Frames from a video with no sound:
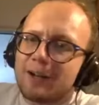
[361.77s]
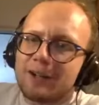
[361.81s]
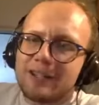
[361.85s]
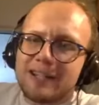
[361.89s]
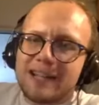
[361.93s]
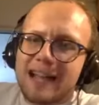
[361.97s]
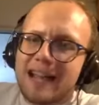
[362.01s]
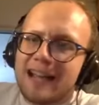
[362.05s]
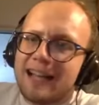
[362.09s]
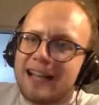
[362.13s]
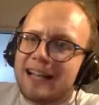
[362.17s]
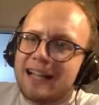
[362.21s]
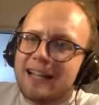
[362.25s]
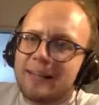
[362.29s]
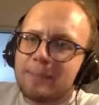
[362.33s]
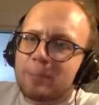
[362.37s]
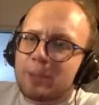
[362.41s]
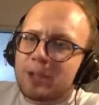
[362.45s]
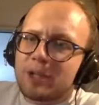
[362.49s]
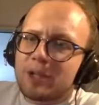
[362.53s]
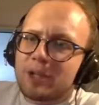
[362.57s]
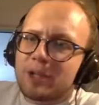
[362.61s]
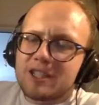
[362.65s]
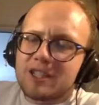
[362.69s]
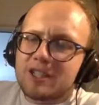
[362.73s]
El Neni,
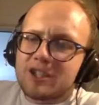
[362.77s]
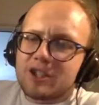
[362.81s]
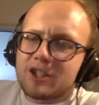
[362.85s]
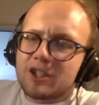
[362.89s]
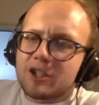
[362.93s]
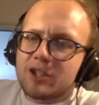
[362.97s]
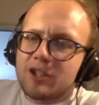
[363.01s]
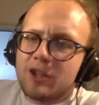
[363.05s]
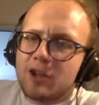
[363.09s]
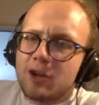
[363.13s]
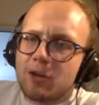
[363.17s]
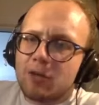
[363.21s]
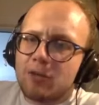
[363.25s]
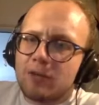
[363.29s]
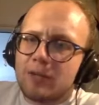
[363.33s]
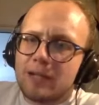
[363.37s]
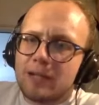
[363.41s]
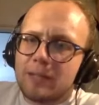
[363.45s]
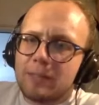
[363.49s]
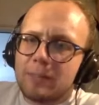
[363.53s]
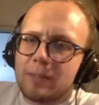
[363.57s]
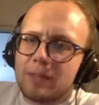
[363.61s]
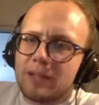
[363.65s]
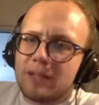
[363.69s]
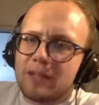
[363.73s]
because he's just not
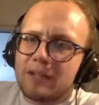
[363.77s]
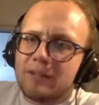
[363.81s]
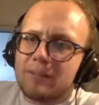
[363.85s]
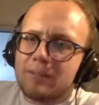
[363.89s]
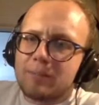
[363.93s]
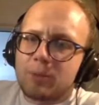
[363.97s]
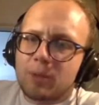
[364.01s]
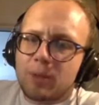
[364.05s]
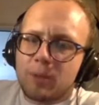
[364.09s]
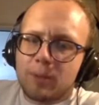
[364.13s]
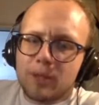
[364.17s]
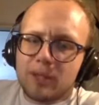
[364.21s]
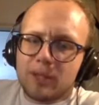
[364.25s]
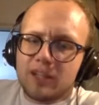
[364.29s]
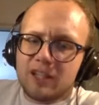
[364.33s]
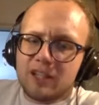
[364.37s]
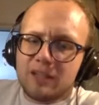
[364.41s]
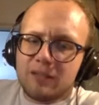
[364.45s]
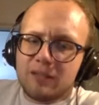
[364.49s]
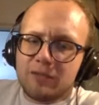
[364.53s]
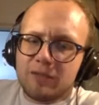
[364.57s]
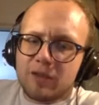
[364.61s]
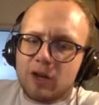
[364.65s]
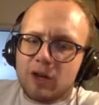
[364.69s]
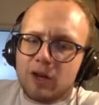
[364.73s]
really been prominently
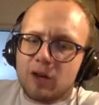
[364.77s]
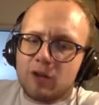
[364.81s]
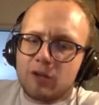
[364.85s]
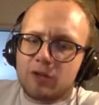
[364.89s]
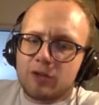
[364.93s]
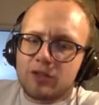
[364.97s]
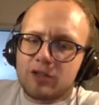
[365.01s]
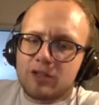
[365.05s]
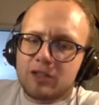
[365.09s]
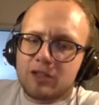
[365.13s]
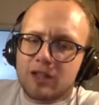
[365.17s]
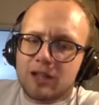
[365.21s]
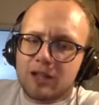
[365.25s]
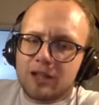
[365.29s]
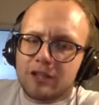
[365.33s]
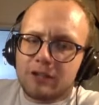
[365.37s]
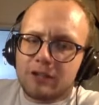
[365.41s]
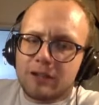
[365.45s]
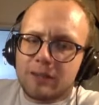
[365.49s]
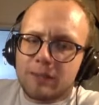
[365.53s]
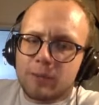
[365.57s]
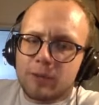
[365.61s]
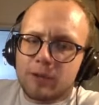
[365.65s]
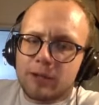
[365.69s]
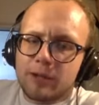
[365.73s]
involved under
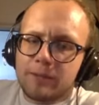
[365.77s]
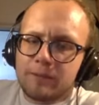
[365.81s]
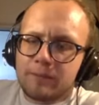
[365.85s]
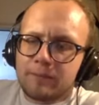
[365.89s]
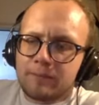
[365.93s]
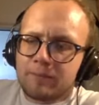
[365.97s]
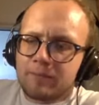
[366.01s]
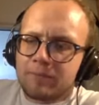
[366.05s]
Emery.